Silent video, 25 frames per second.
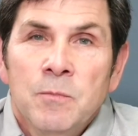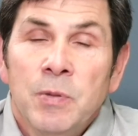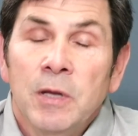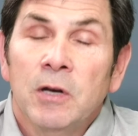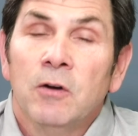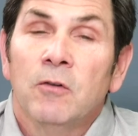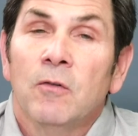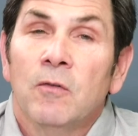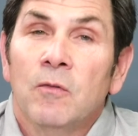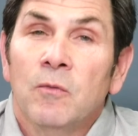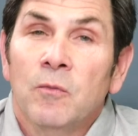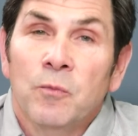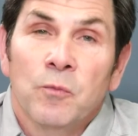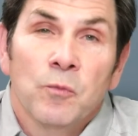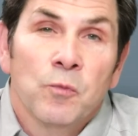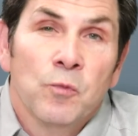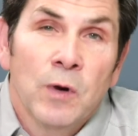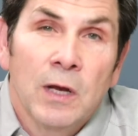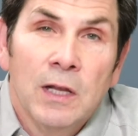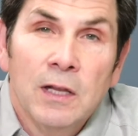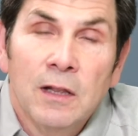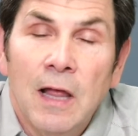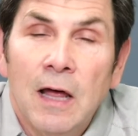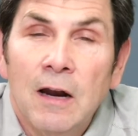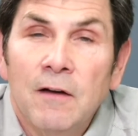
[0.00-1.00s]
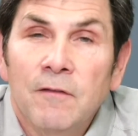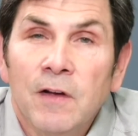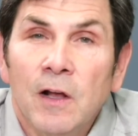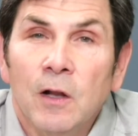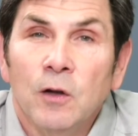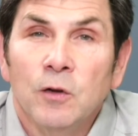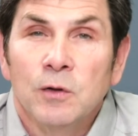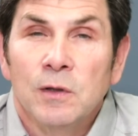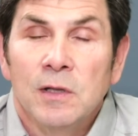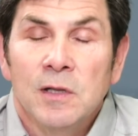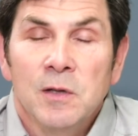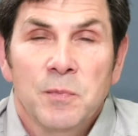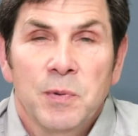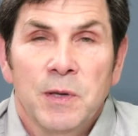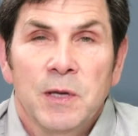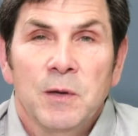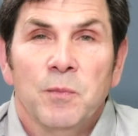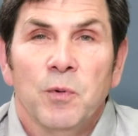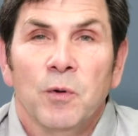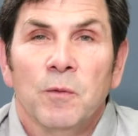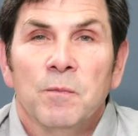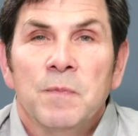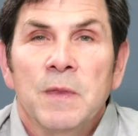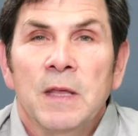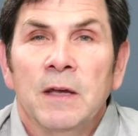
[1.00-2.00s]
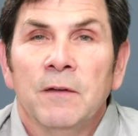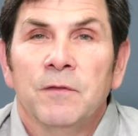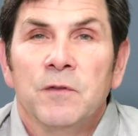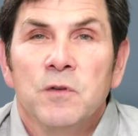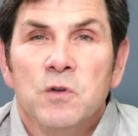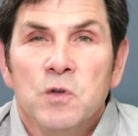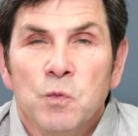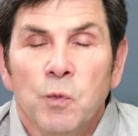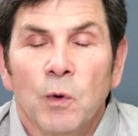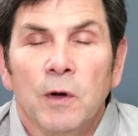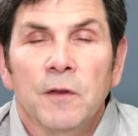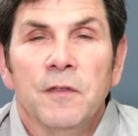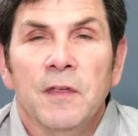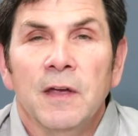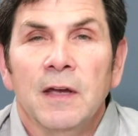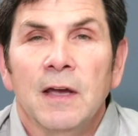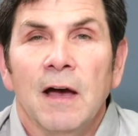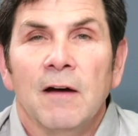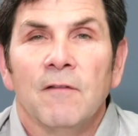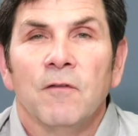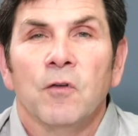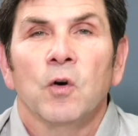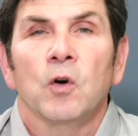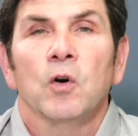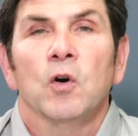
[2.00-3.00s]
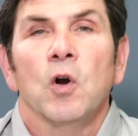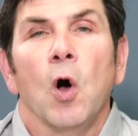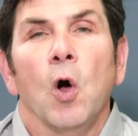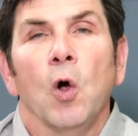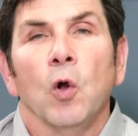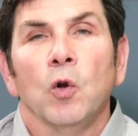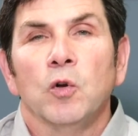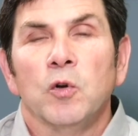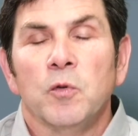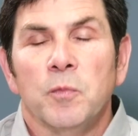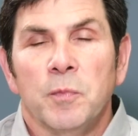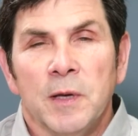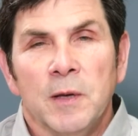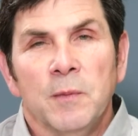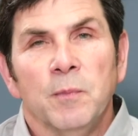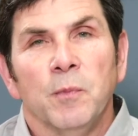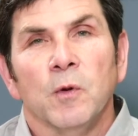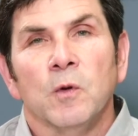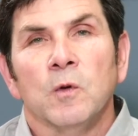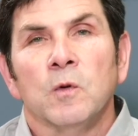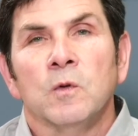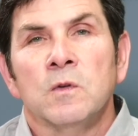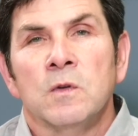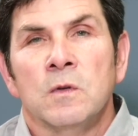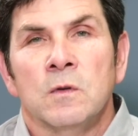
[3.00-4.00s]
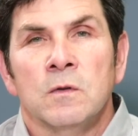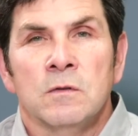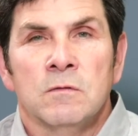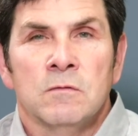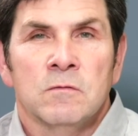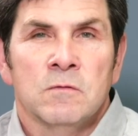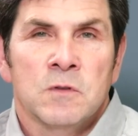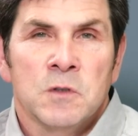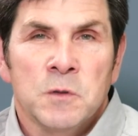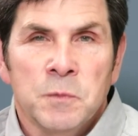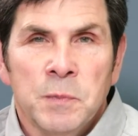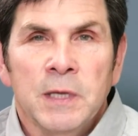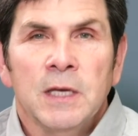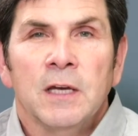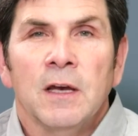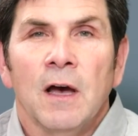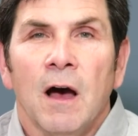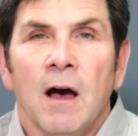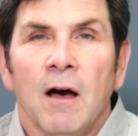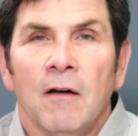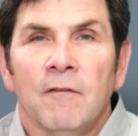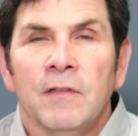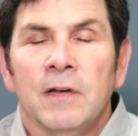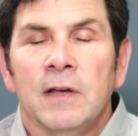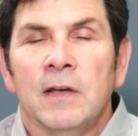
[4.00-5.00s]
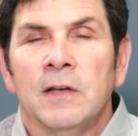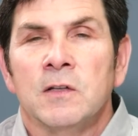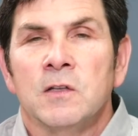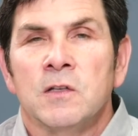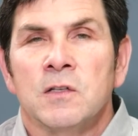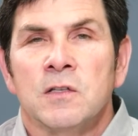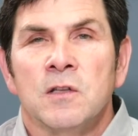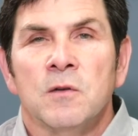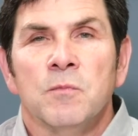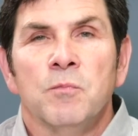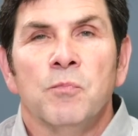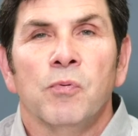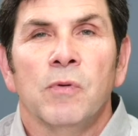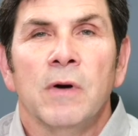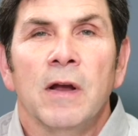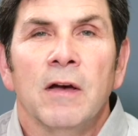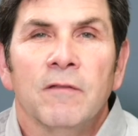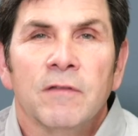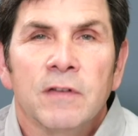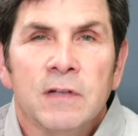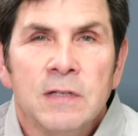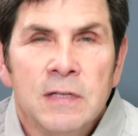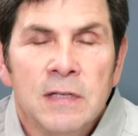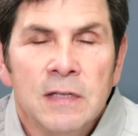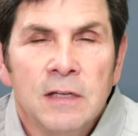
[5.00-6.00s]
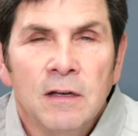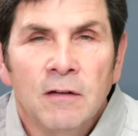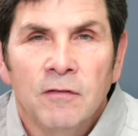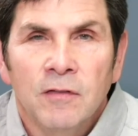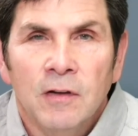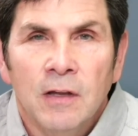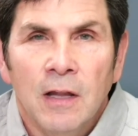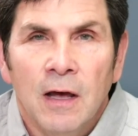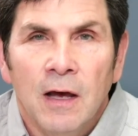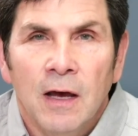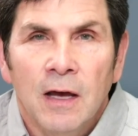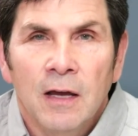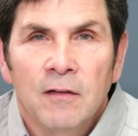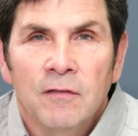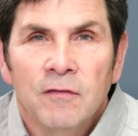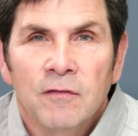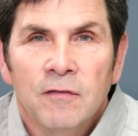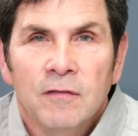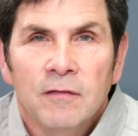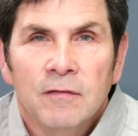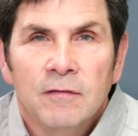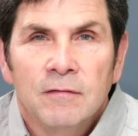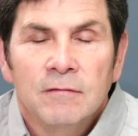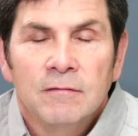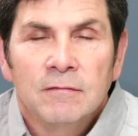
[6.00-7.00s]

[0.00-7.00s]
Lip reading: Been around a lot of elderly people. If there's one thing I've heard older people speak of, it's the brevity of life.